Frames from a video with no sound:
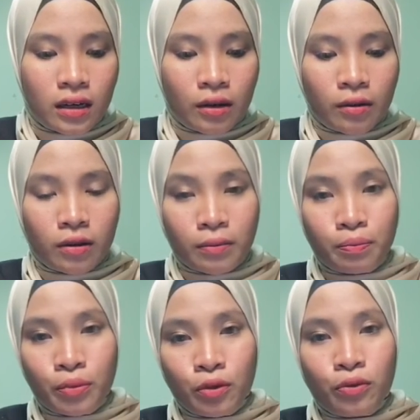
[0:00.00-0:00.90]
The
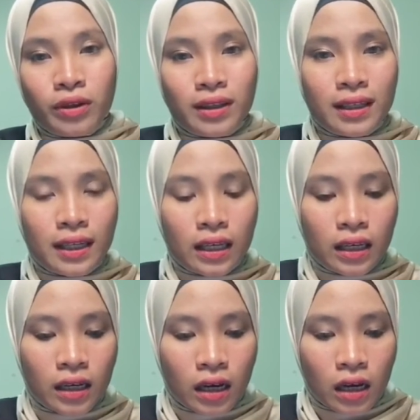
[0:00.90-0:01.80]

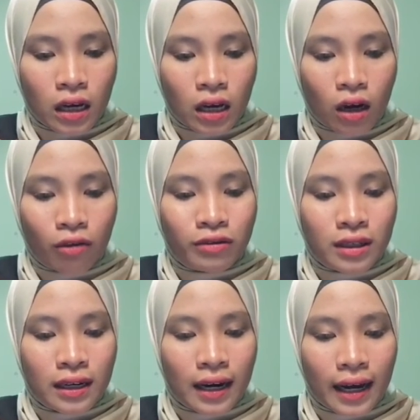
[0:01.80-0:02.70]
purity of
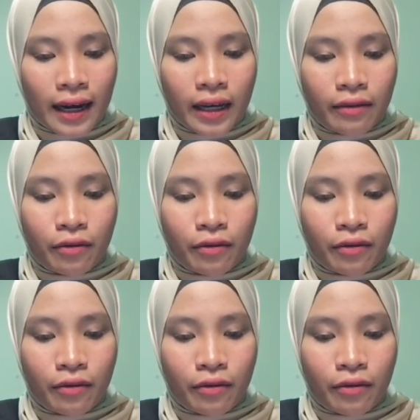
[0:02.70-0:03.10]
the light,